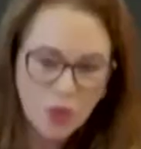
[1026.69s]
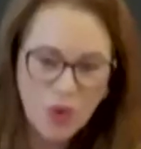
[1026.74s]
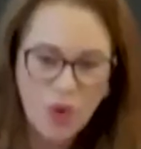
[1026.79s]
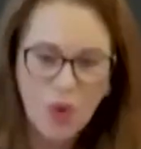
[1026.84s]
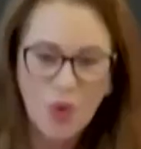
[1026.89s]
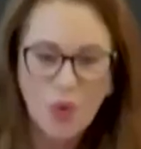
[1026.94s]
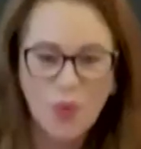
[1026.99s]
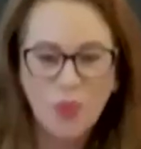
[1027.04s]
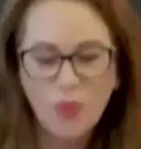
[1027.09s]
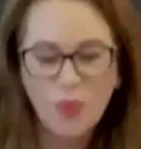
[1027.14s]

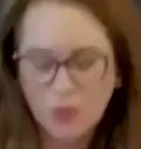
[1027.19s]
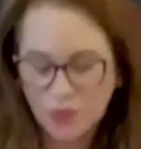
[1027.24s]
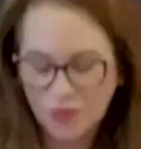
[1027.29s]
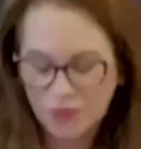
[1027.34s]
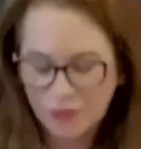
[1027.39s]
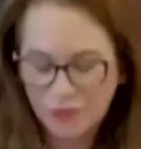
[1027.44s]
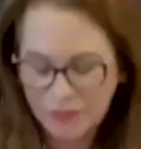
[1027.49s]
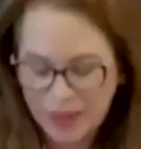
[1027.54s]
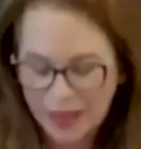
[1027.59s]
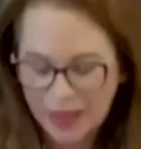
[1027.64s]
know
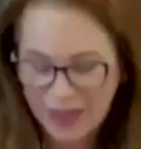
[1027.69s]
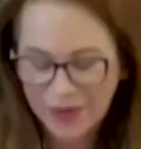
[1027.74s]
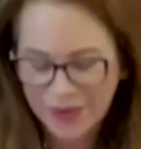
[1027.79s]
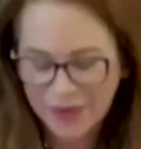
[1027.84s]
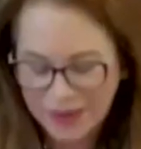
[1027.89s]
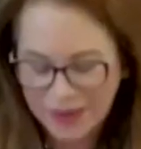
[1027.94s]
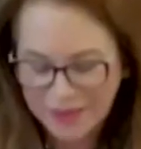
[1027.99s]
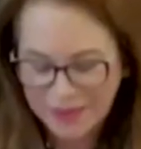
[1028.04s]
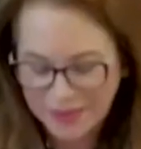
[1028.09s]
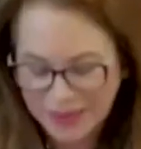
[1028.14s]
better
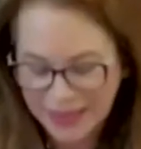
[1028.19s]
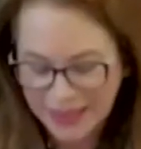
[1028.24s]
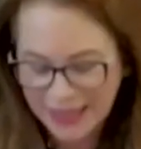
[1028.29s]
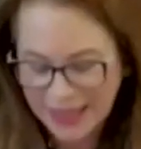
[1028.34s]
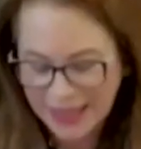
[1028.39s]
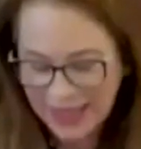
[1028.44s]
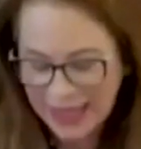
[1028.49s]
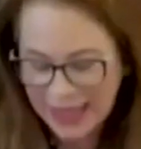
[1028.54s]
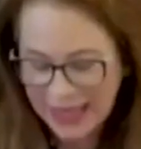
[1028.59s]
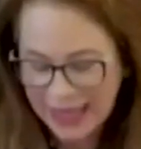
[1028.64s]
than me,
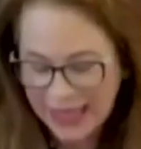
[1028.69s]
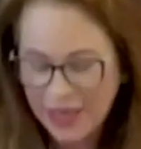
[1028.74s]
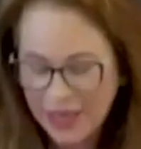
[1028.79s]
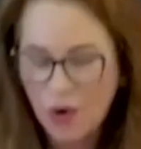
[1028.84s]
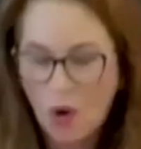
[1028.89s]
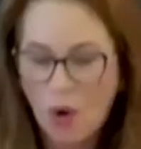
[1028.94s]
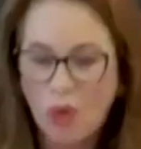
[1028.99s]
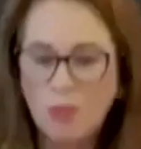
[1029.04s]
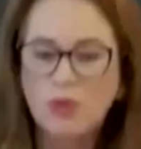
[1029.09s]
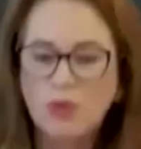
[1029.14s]
in
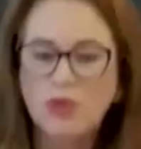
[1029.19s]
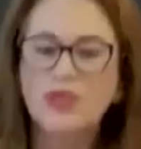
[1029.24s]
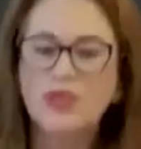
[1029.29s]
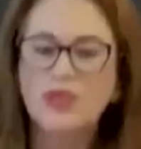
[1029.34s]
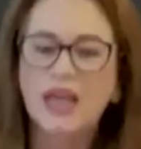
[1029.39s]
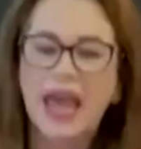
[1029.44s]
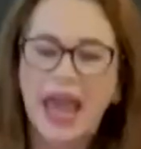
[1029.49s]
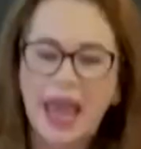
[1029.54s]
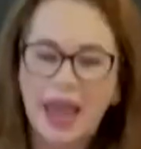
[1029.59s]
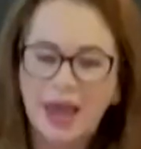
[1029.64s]
almost
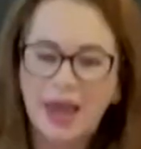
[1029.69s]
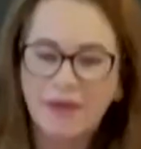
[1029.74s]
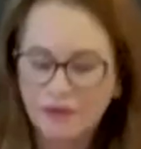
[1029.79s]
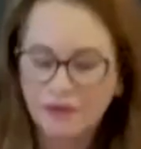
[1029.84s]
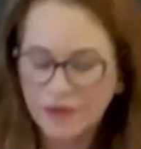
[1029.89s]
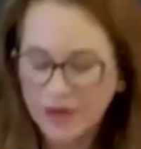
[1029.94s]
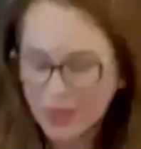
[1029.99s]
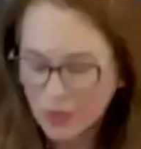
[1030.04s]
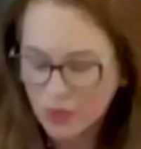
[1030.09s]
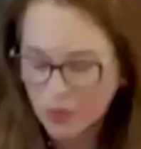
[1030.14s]

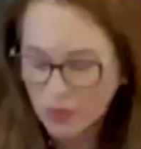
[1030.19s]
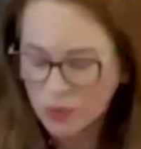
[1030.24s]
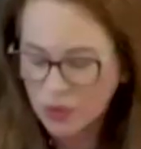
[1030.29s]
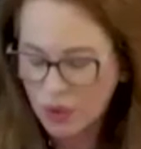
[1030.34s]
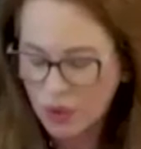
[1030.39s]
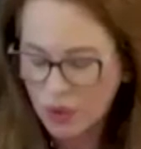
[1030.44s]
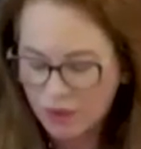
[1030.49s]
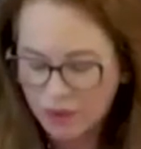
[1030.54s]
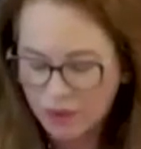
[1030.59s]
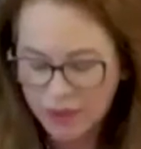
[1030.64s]
every good
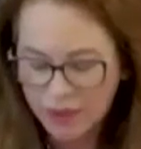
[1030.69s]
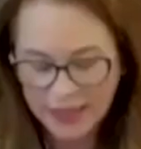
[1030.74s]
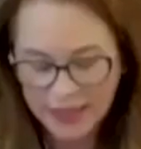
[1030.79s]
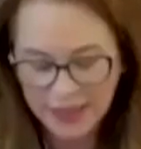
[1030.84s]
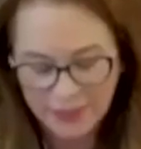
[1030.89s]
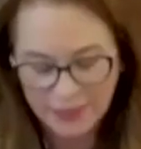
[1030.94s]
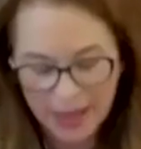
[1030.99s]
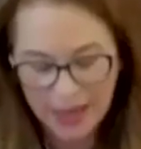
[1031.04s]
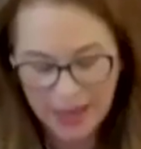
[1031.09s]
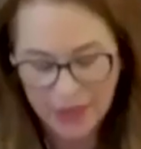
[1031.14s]

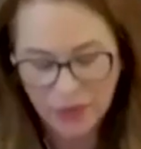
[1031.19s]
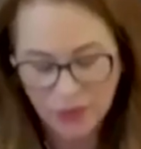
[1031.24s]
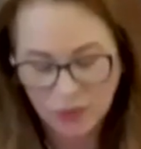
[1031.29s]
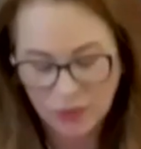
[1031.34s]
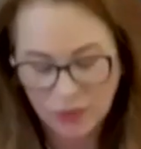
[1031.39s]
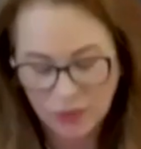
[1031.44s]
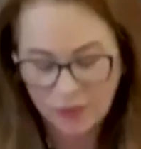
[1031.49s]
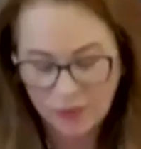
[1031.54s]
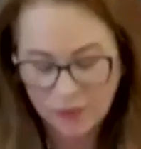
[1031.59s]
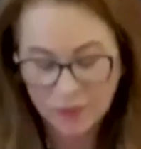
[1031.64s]
governance
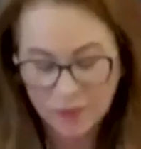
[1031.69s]
manual.